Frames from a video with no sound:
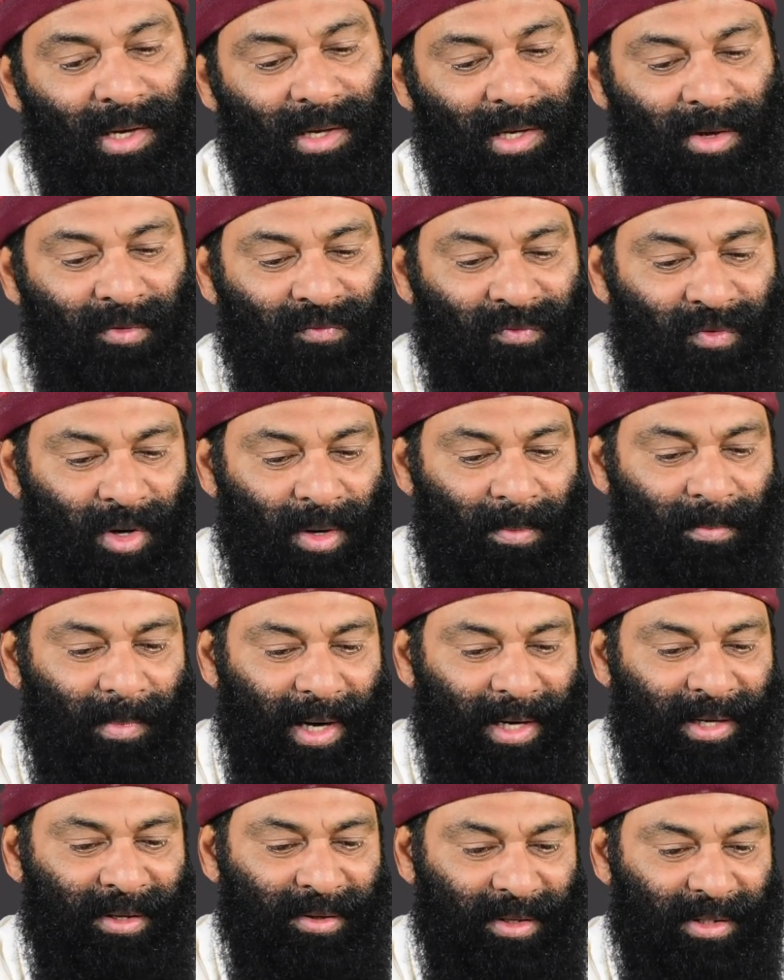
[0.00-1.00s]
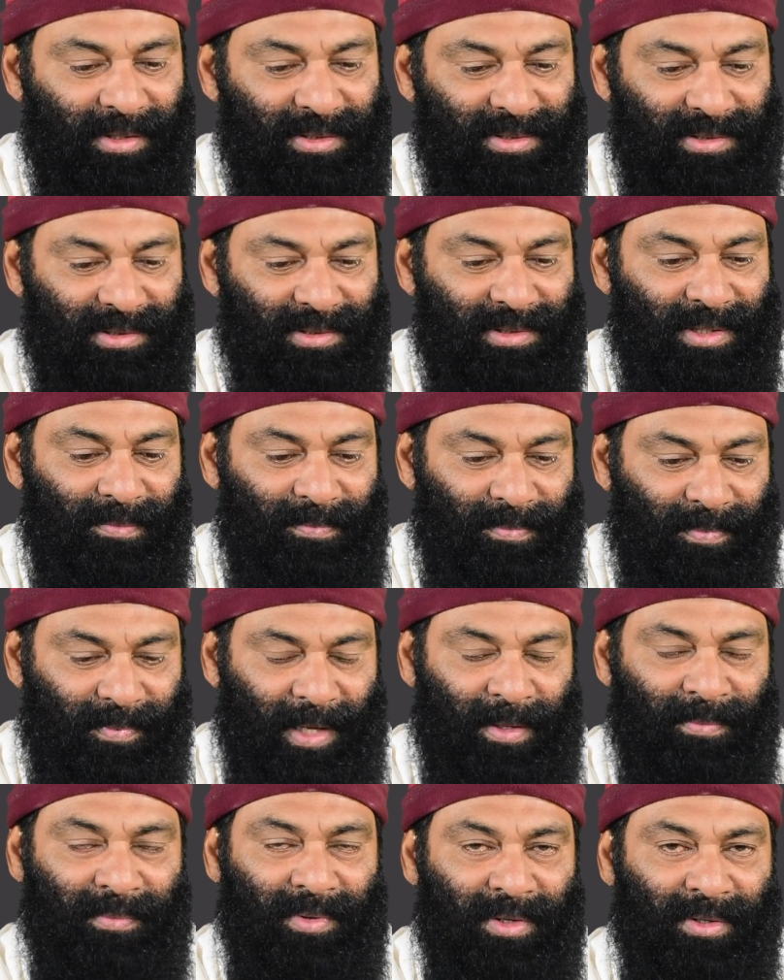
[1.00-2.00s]
If your mind is the
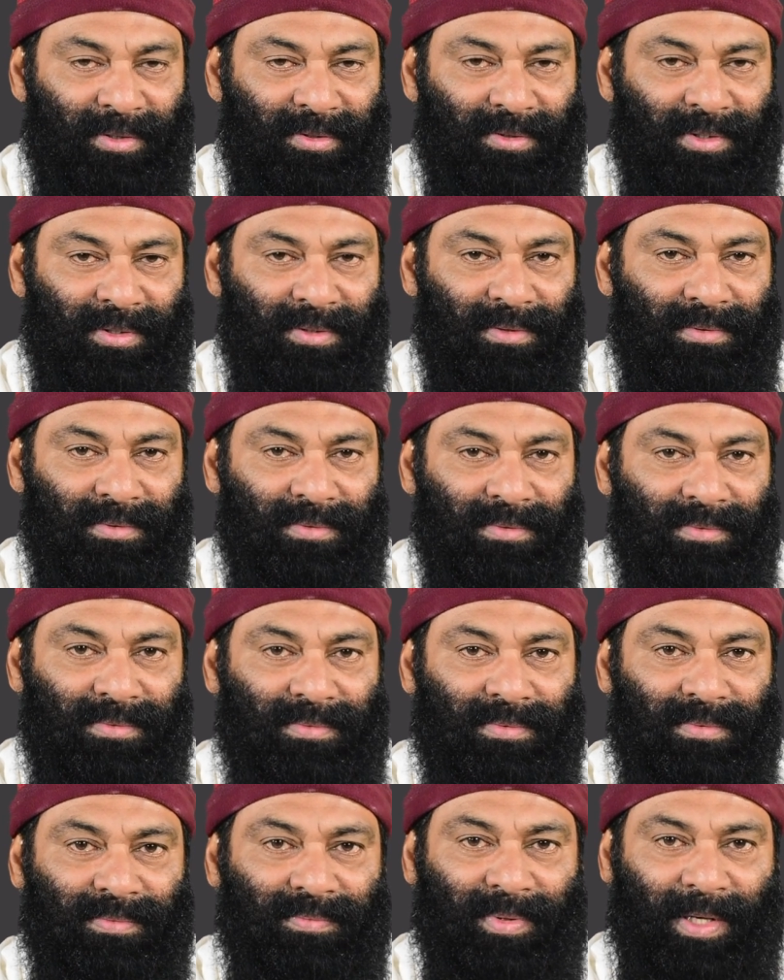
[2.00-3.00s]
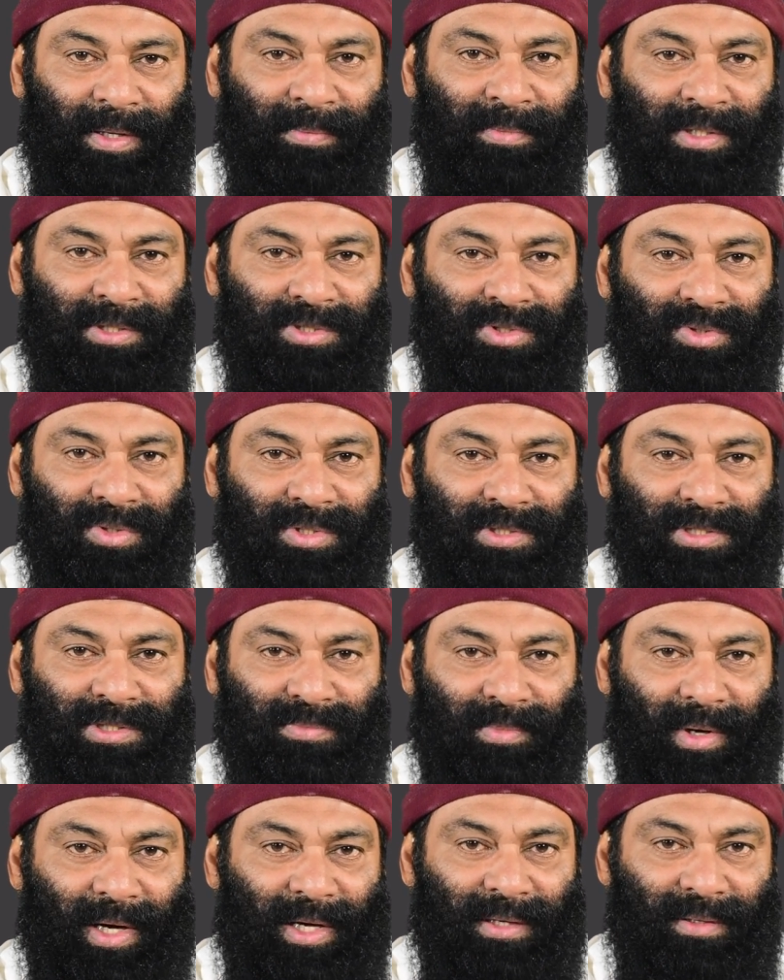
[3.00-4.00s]
primary primary
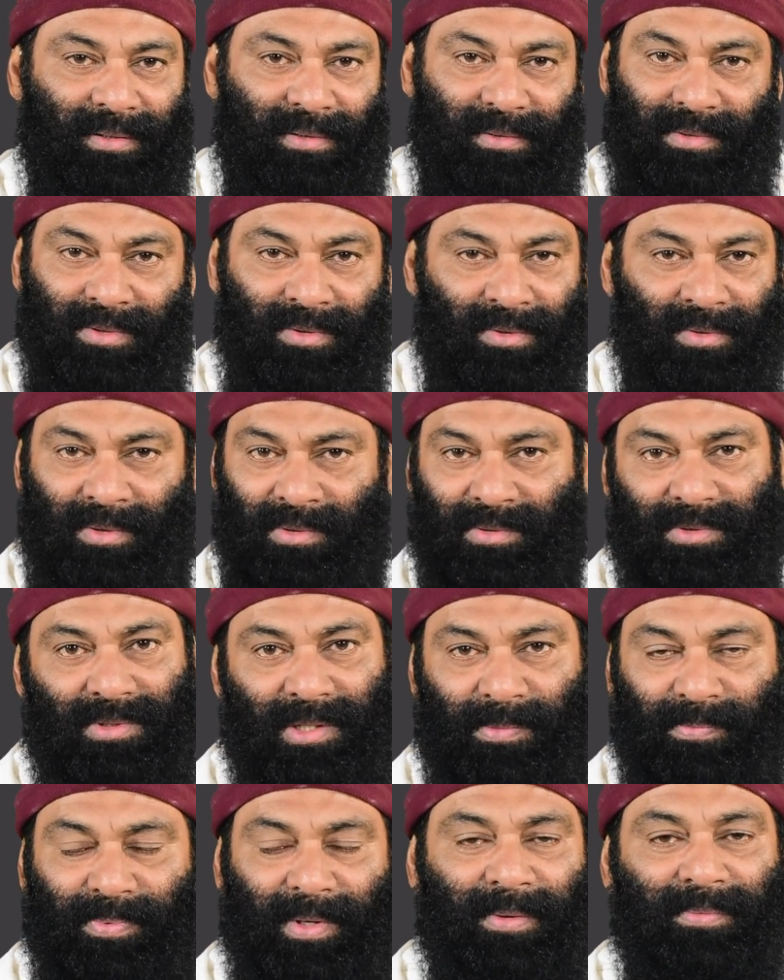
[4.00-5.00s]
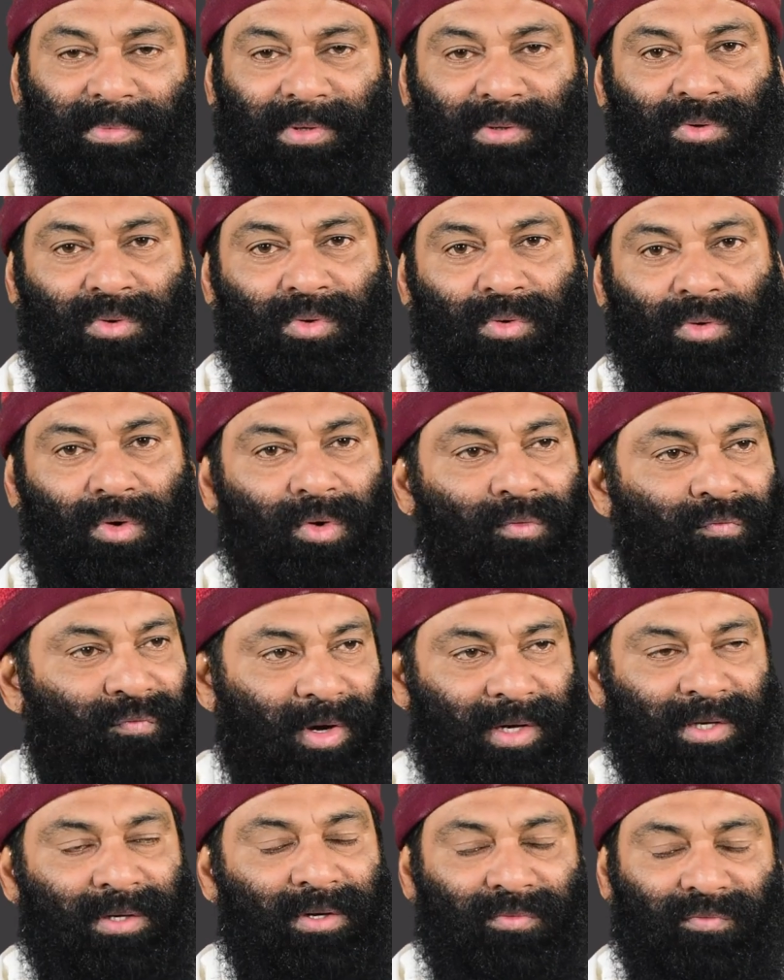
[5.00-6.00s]
student's mind, you go to the primary, you go
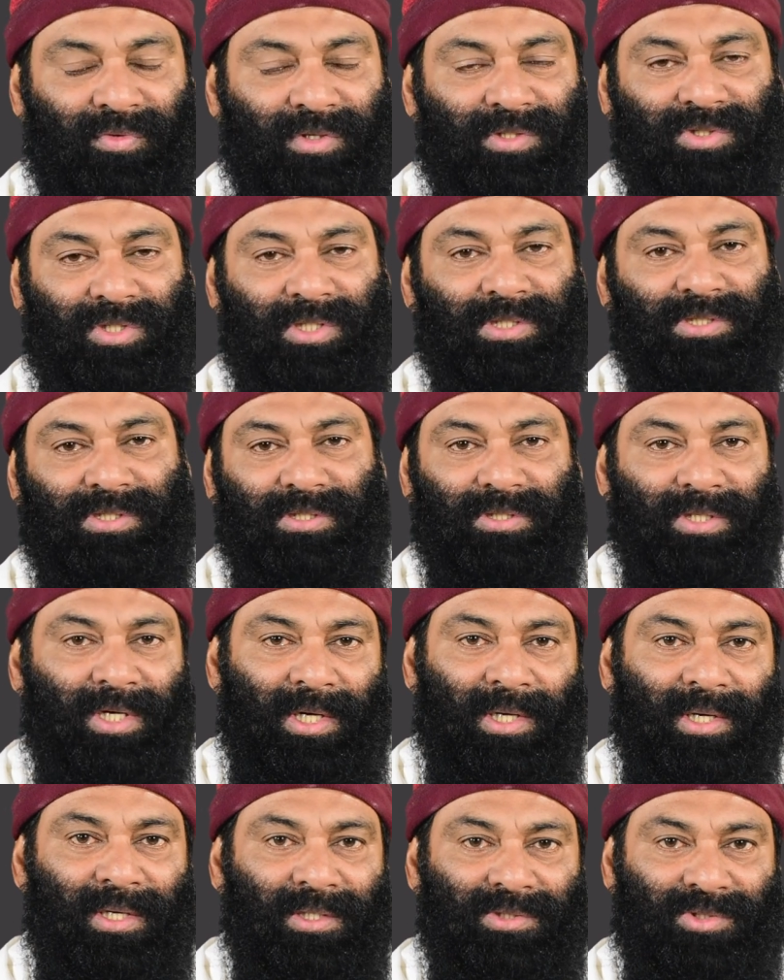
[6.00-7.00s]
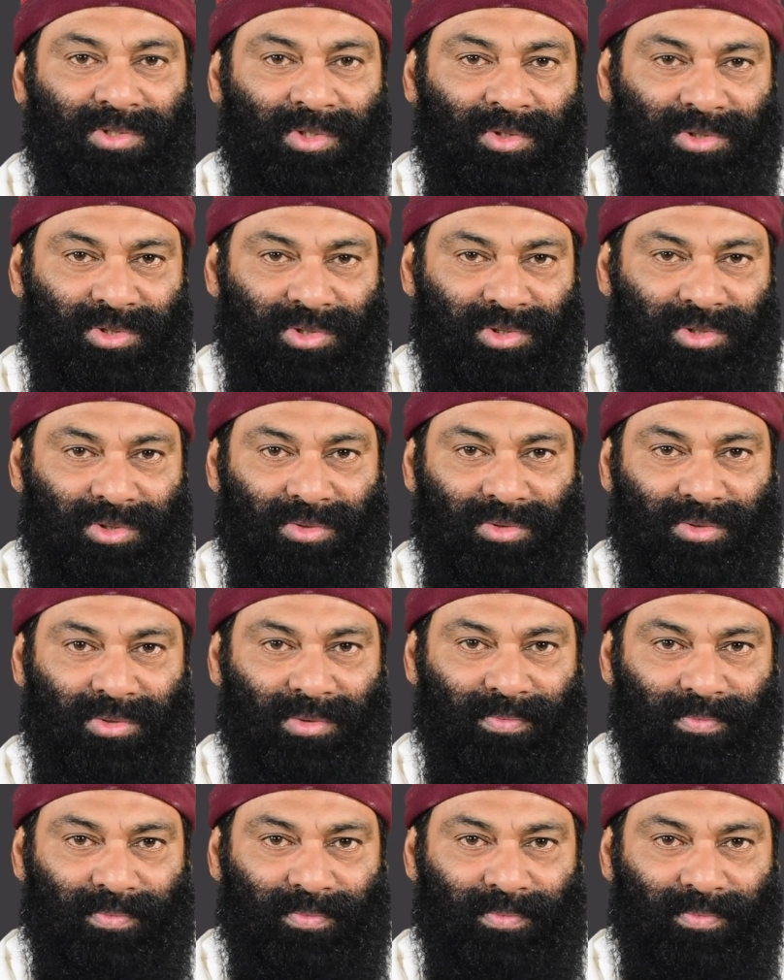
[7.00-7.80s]
find out which teacher suits you.